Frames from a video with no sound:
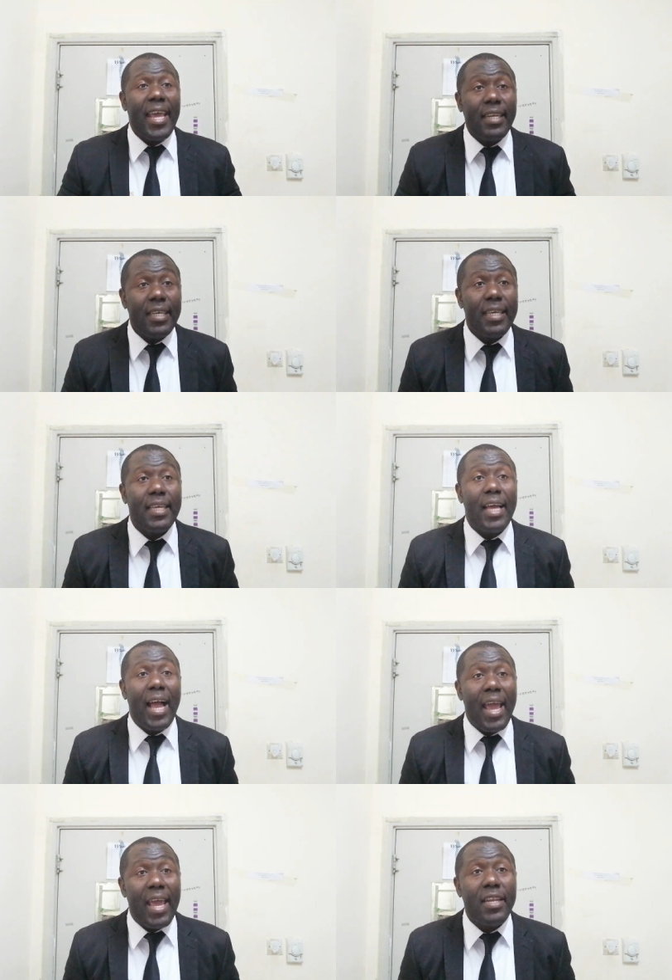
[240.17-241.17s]
any
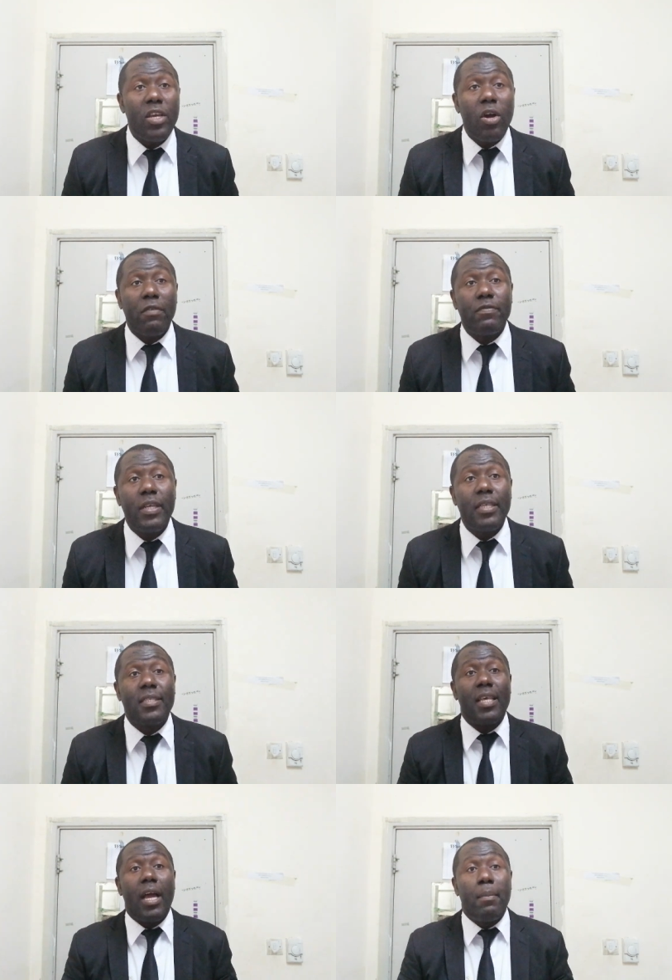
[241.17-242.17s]
of
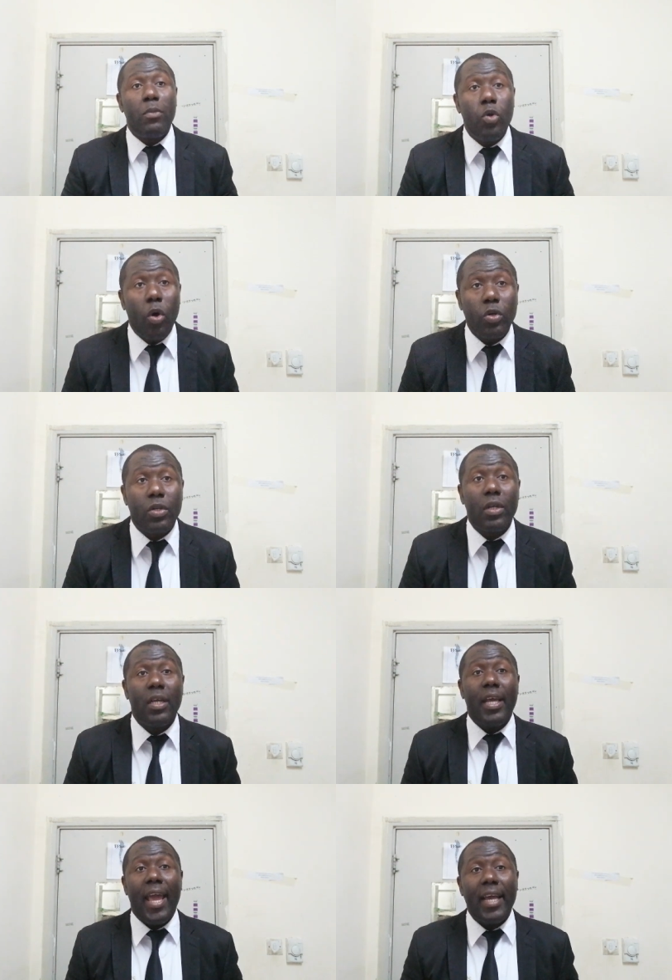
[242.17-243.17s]
these load
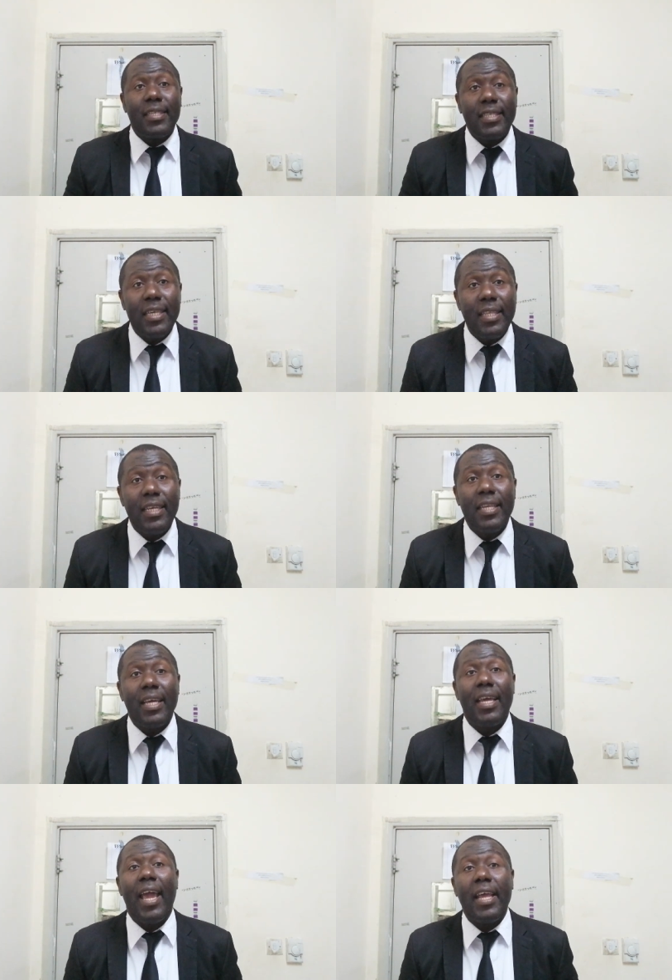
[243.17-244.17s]

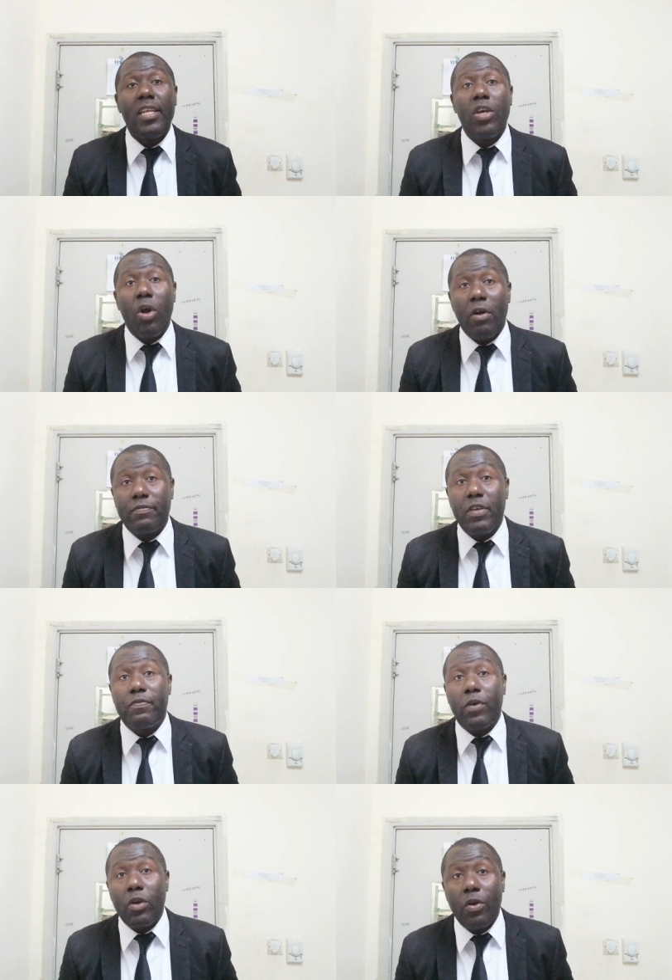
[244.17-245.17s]
exceeding any of the
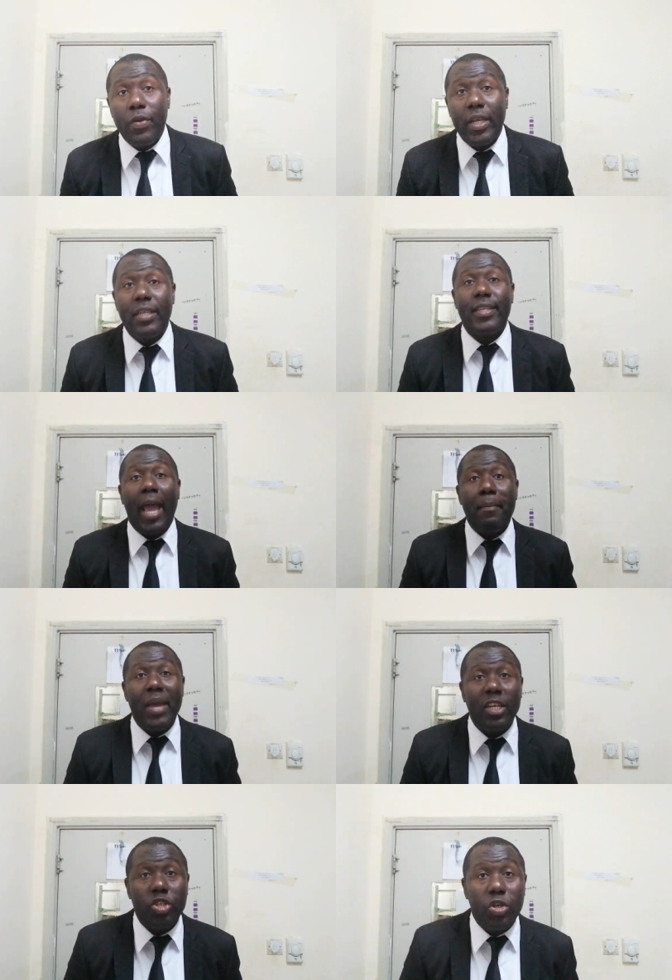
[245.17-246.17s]
following
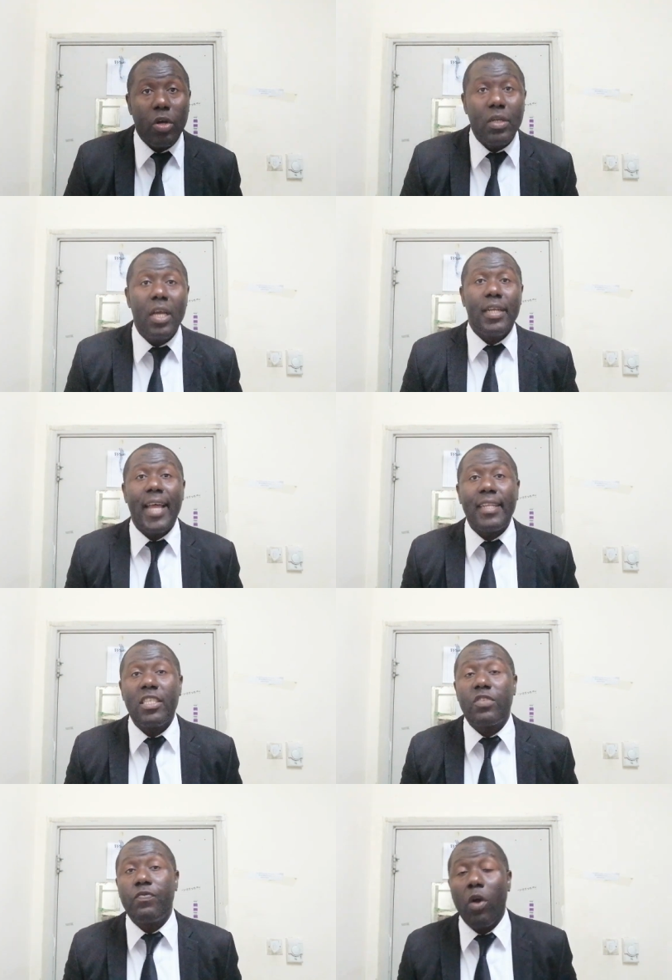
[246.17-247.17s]
dimension, that
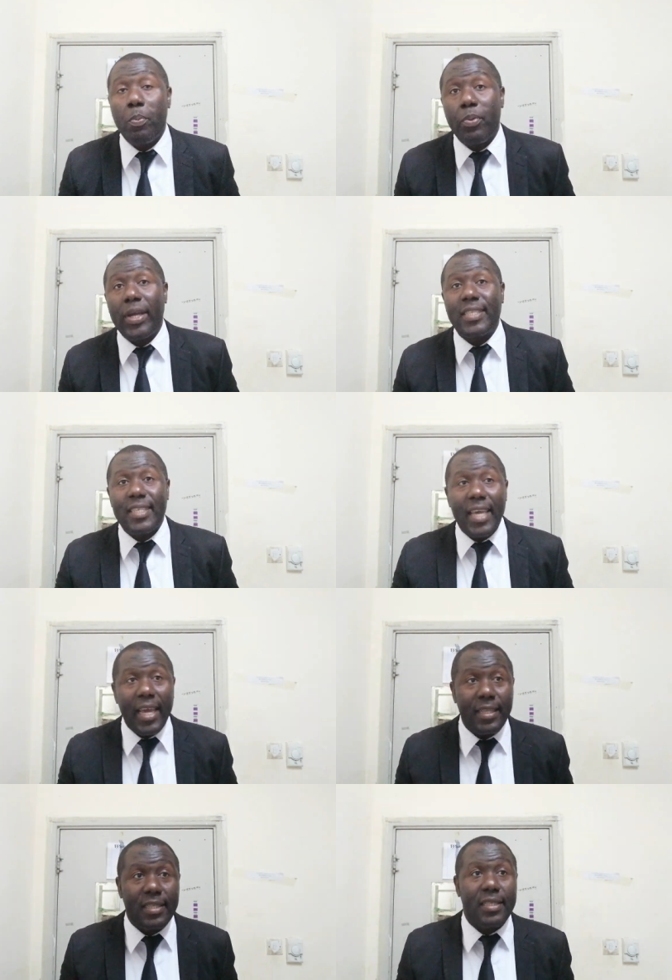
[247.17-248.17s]
is
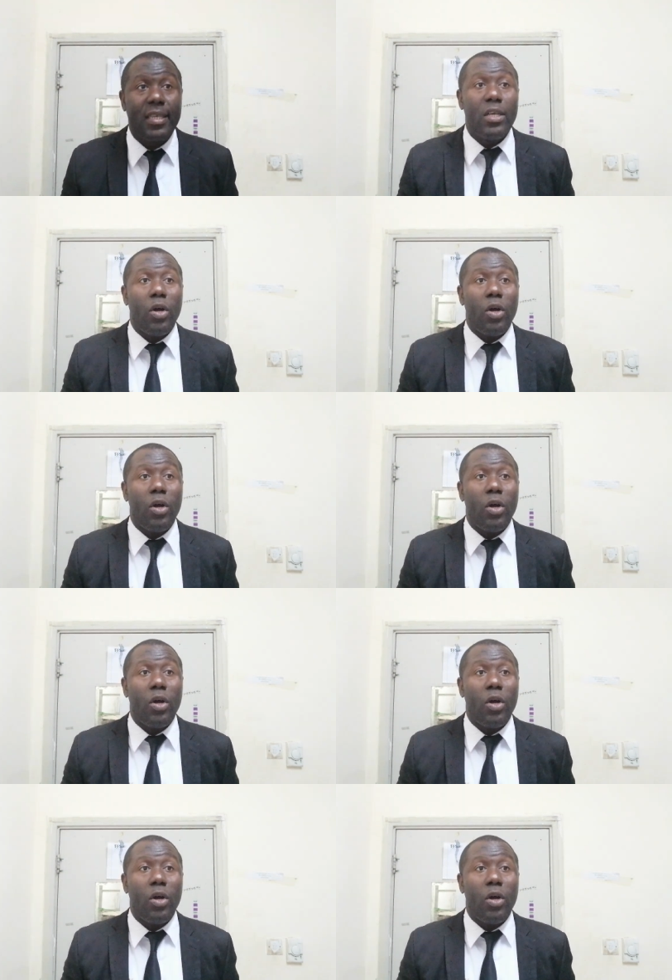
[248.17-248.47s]
4.8